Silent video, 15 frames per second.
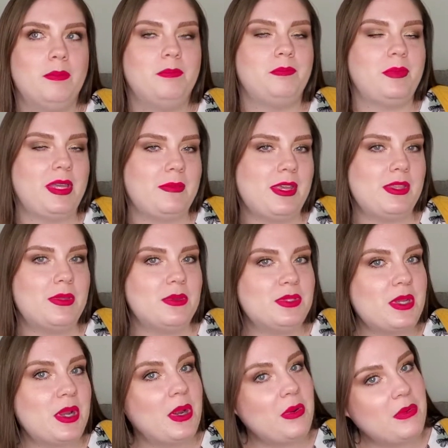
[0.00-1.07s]
maybe those
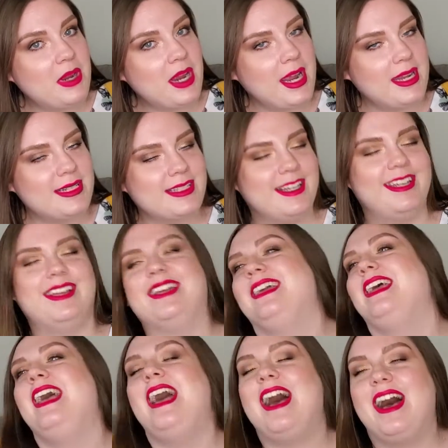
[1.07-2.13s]
aren't right.
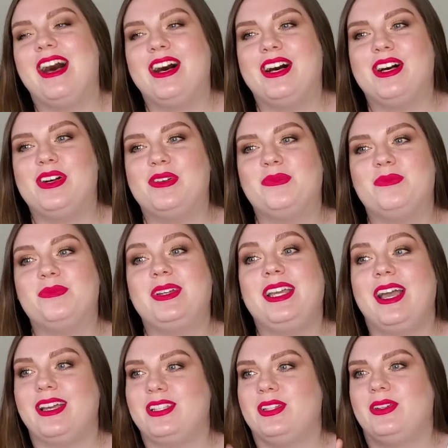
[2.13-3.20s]
But
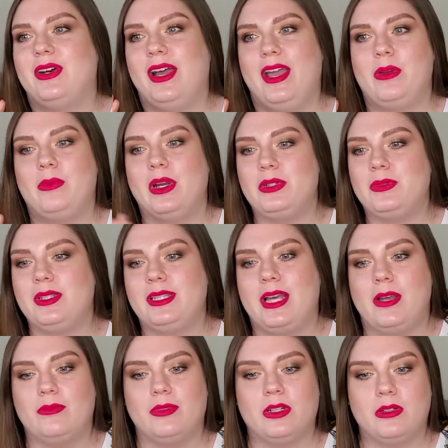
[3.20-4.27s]
yeah, so I worked with
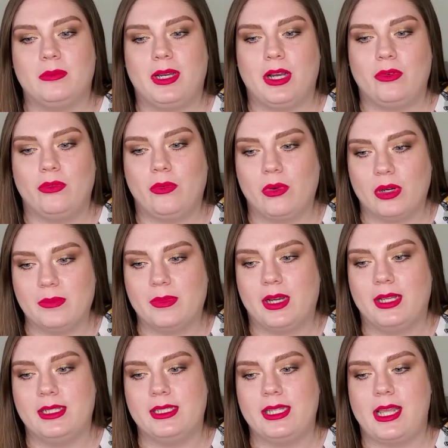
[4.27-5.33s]
them for about 4
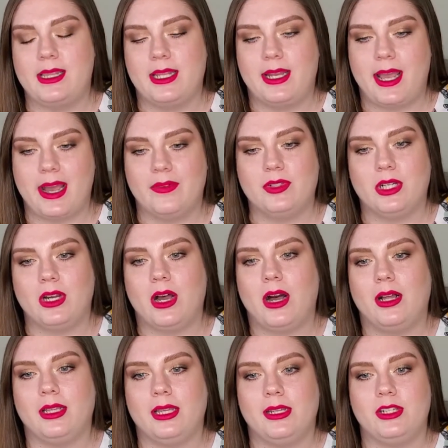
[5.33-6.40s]
months, and then after
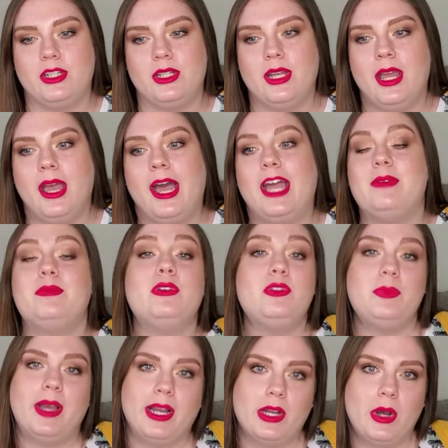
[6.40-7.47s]
college I moved
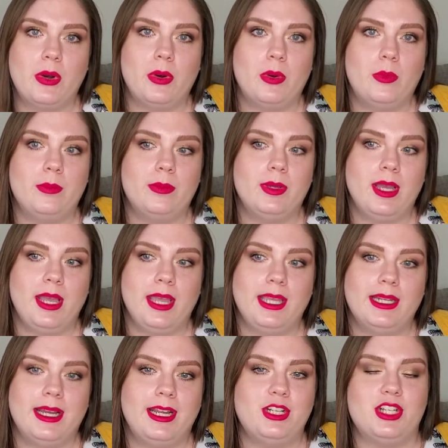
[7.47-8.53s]
back home, and
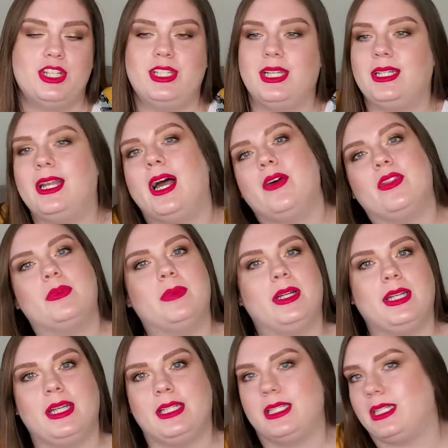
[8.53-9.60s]
I just didn't have the
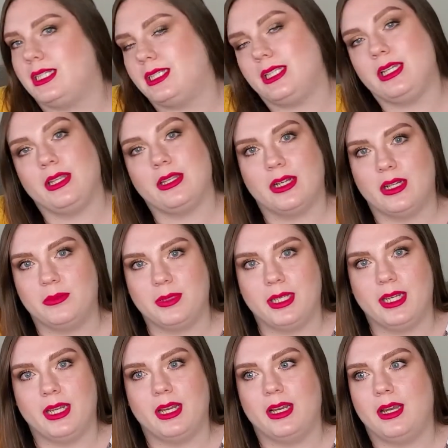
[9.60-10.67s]
money to continue
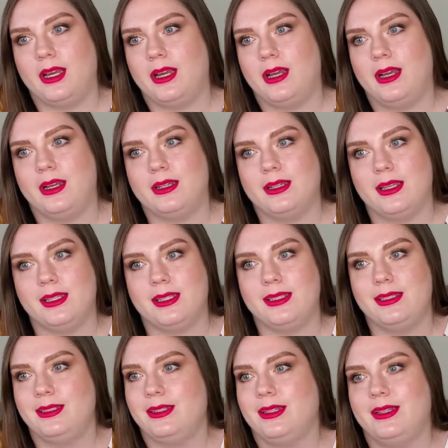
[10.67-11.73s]
therapy
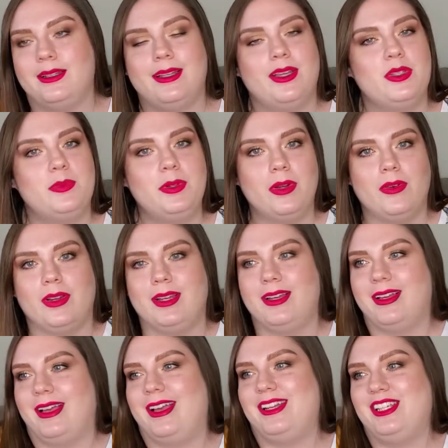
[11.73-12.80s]
because I was broke.
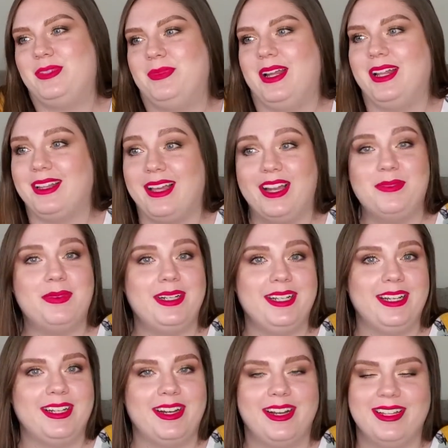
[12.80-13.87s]
I just spent a lot of money
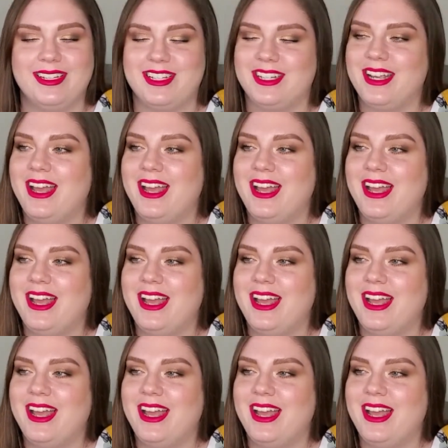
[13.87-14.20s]
at college